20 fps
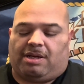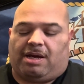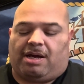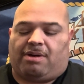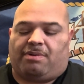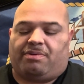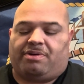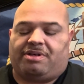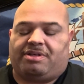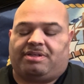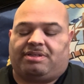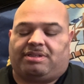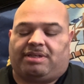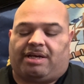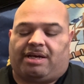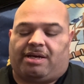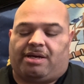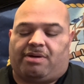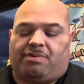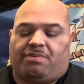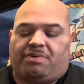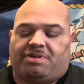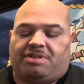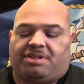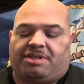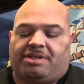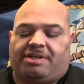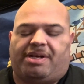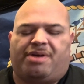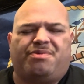I wouldn't say it
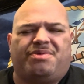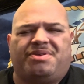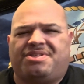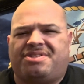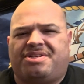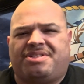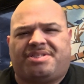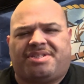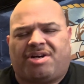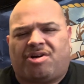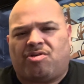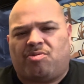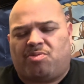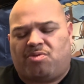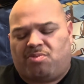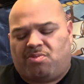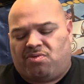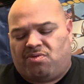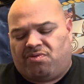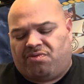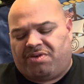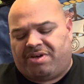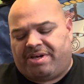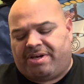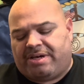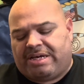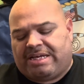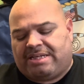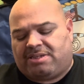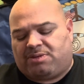wasn't a terrible movie.
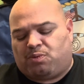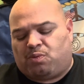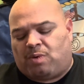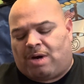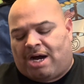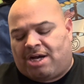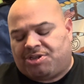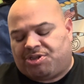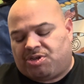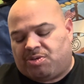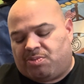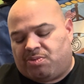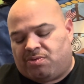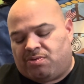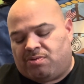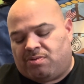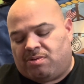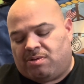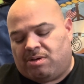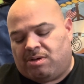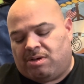It's watchable.